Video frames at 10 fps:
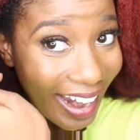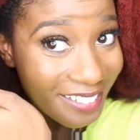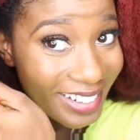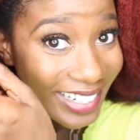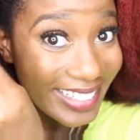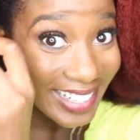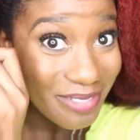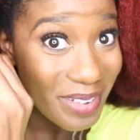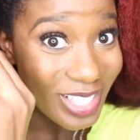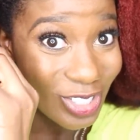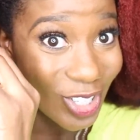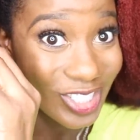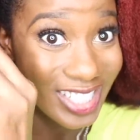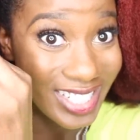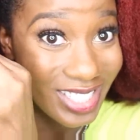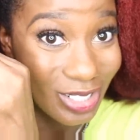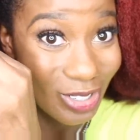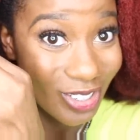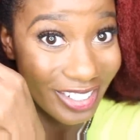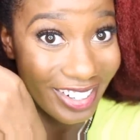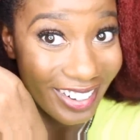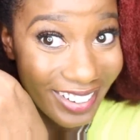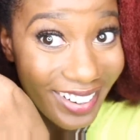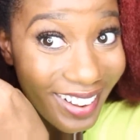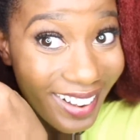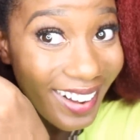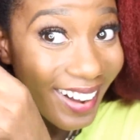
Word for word: I really did misjudge this tutorial.